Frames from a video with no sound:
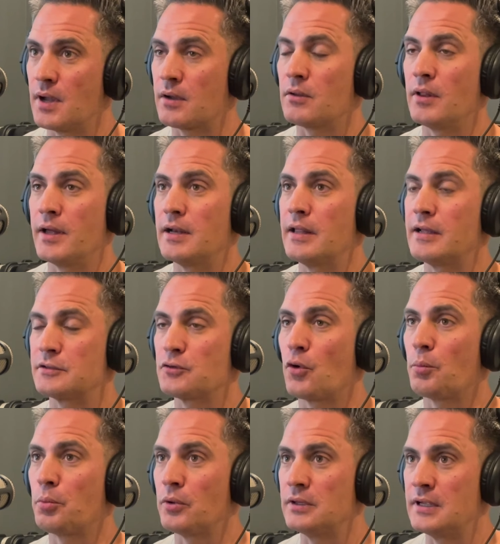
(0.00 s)
knucklehead Lance
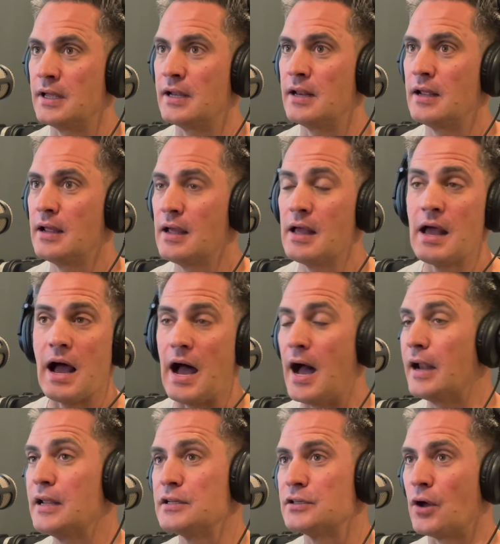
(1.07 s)
Corporal did
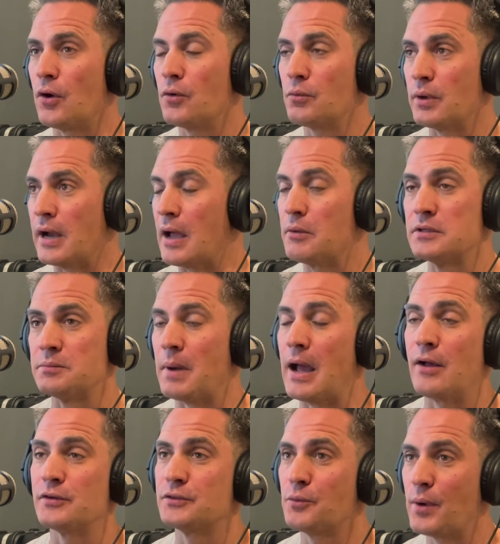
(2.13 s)
on his own when I was
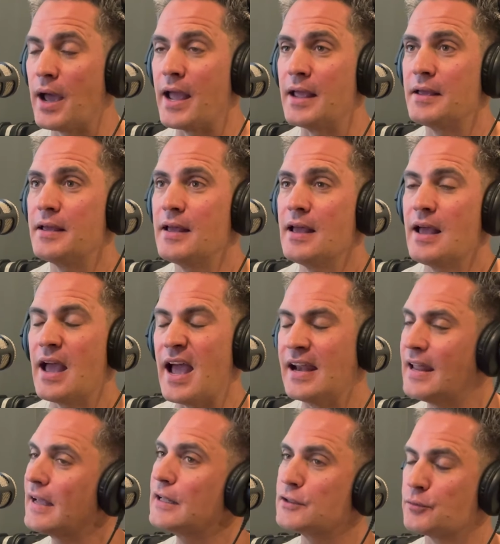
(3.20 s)
miles away?
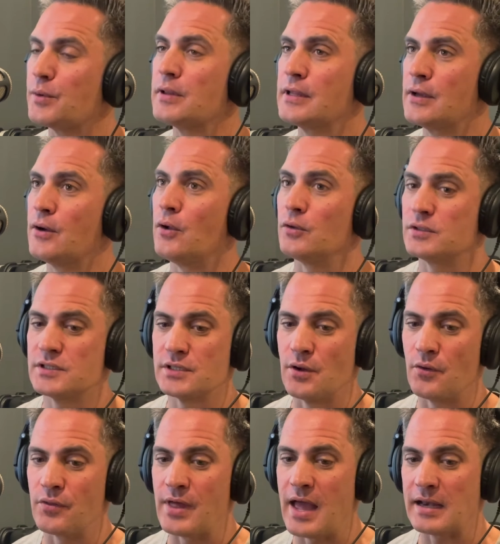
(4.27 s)
And that gets really old.
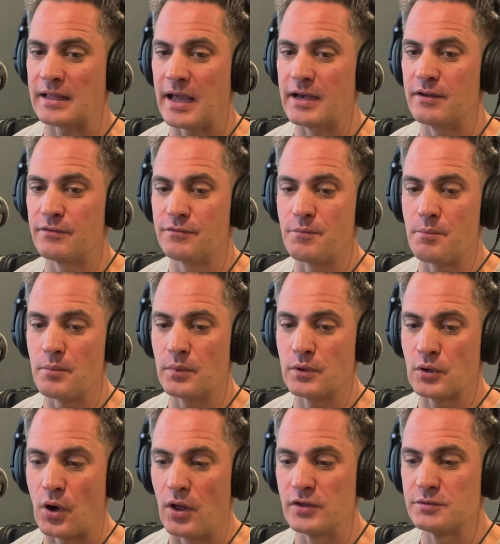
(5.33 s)
So that kind of
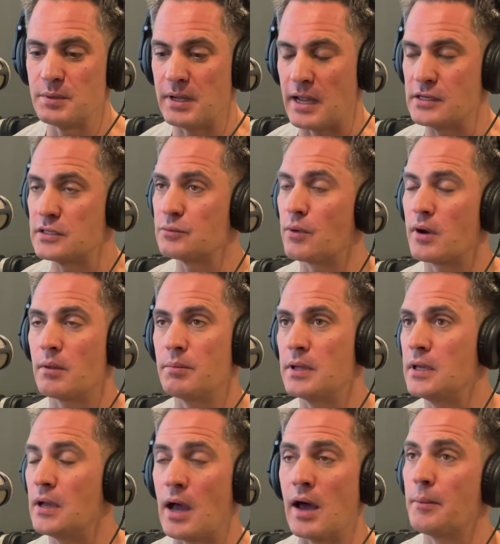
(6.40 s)
calls me, I just want to
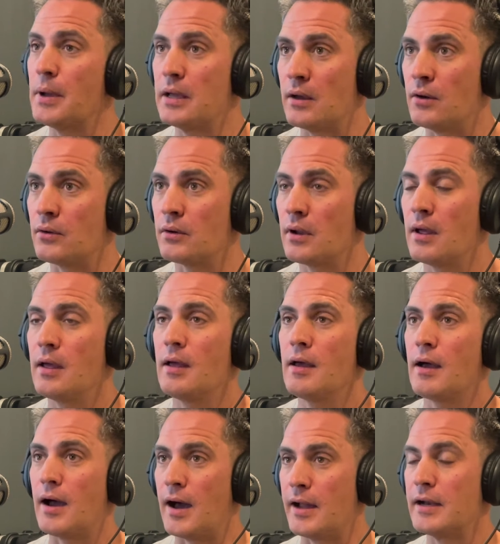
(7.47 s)
be on my own,
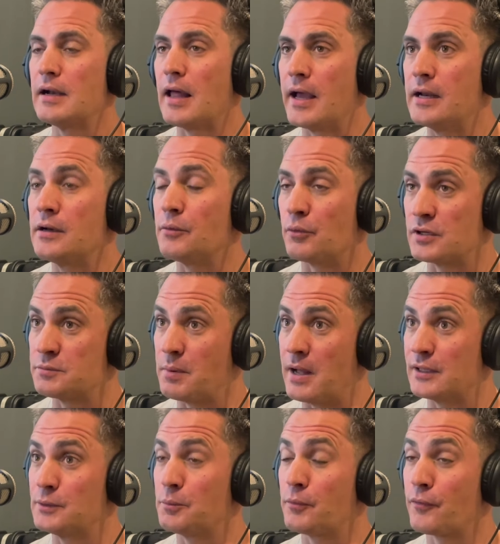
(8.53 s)
on a line,
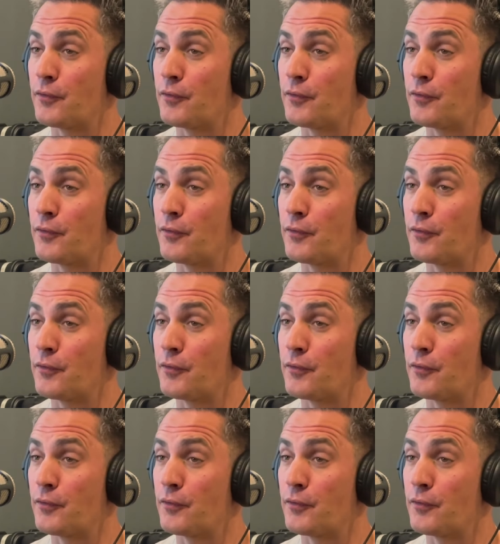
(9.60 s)
responsible